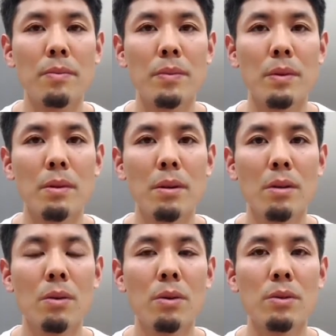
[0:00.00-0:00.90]
the more
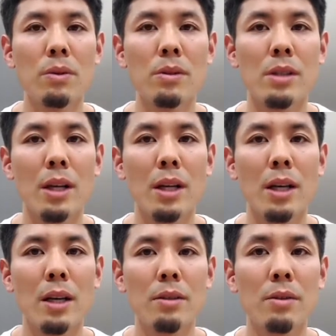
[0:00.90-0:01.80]
useful
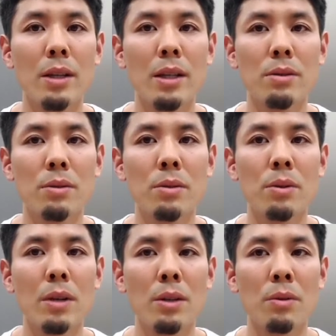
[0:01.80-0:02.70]
information
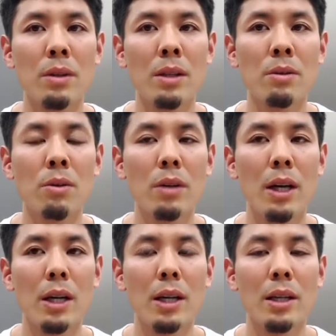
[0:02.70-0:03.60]
users are receiving.